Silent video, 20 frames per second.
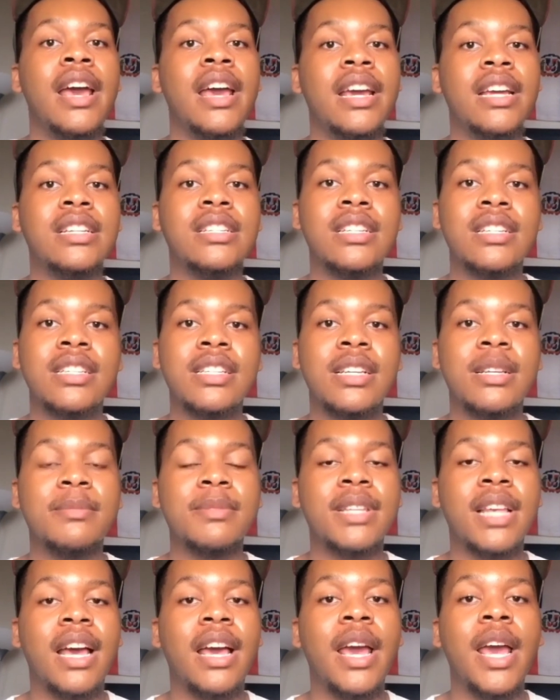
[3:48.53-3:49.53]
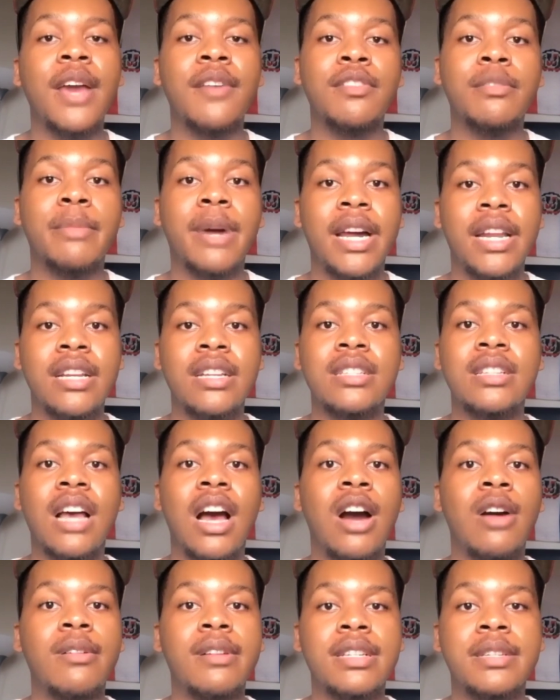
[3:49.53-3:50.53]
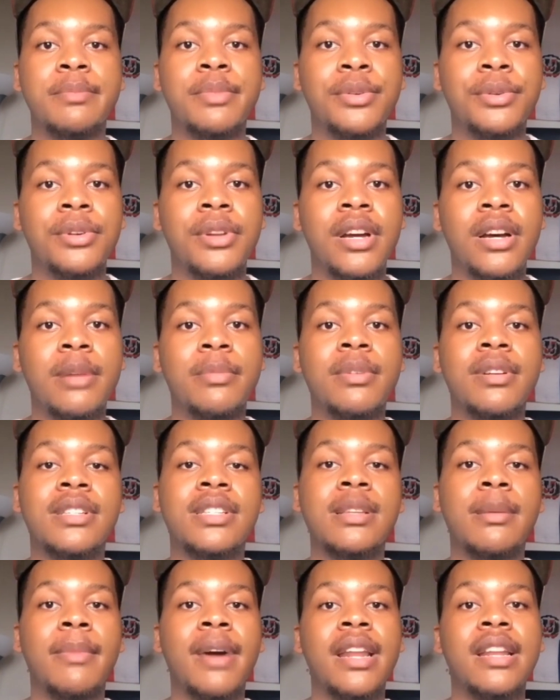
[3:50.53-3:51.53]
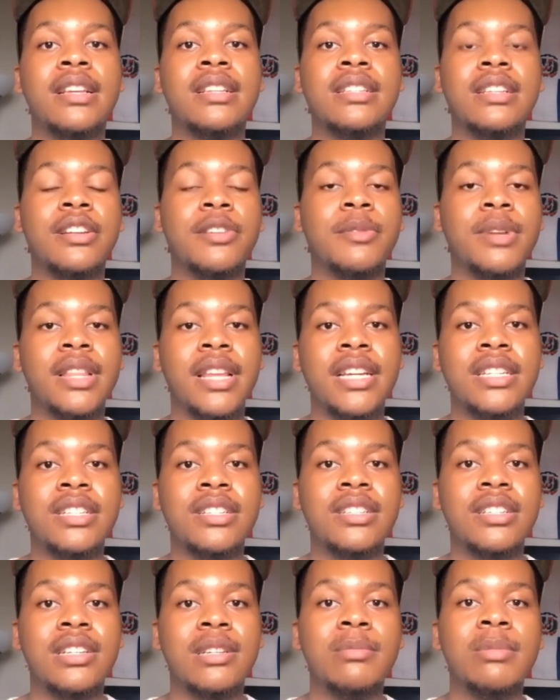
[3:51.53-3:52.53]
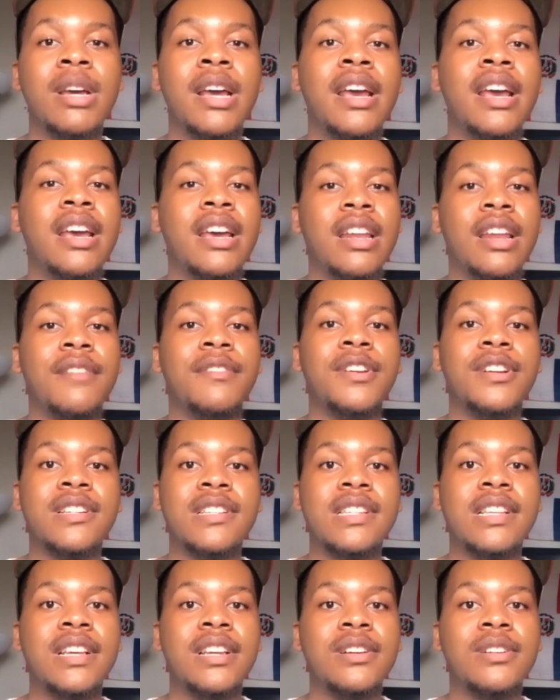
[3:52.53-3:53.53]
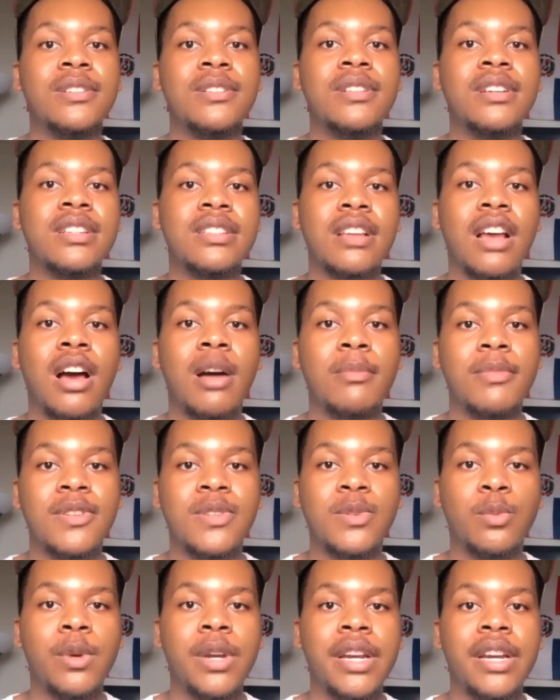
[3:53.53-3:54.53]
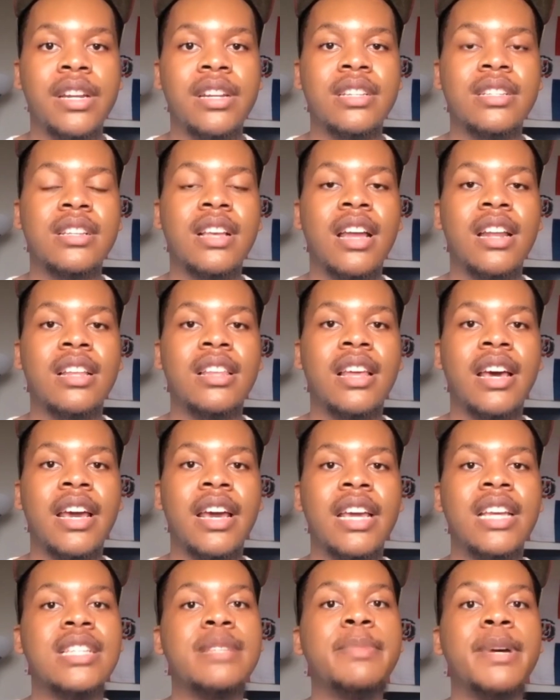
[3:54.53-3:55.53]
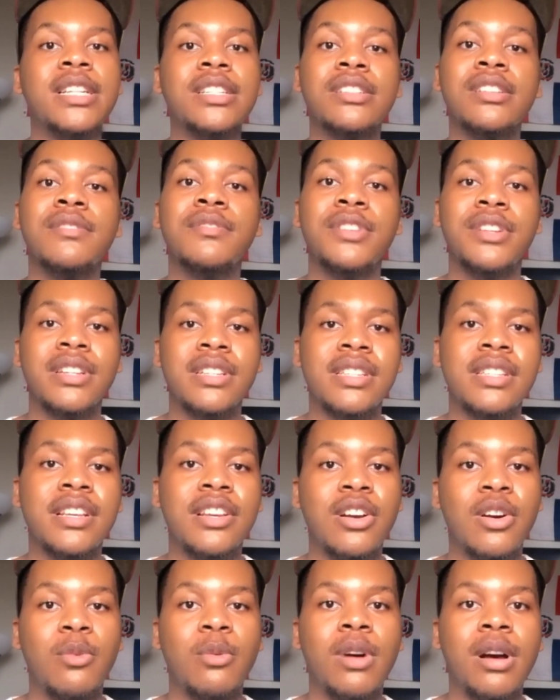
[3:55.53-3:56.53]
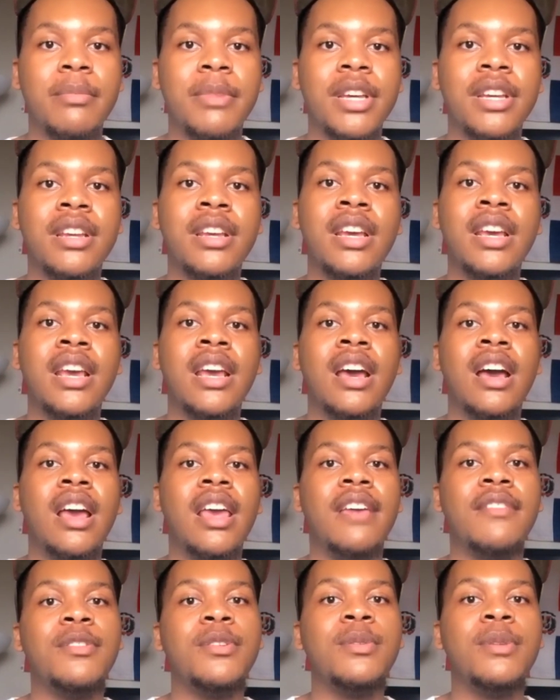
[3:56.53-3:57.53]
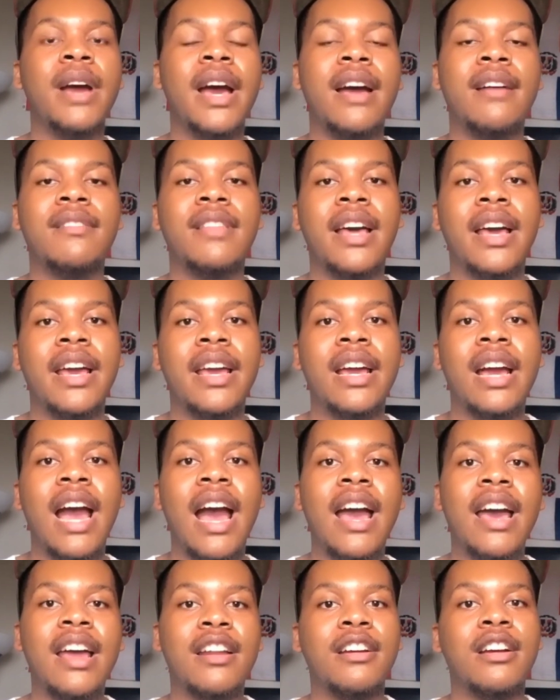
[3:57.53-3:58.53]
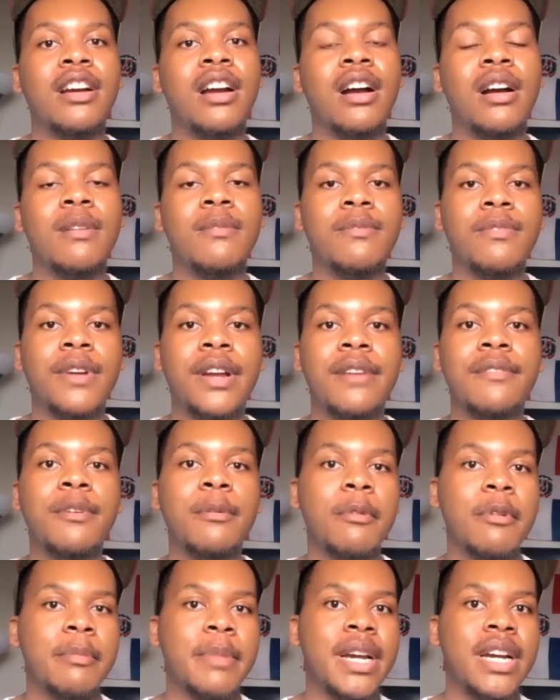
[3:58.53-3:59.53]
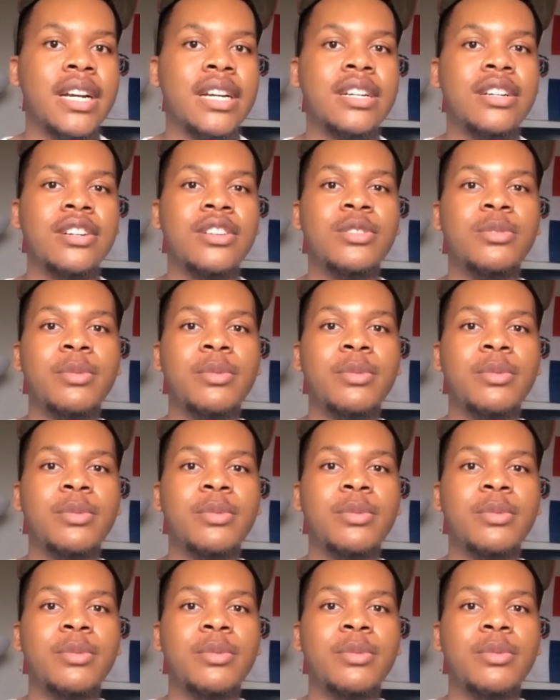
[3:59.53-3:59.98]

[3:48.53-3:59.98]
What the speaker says: it just seems like everybody is always booed up or somebody is in a relationship. And if you're single, it's almost weird. It's kind of like, especially if you're a single woman, if you have like, I had a friend from America who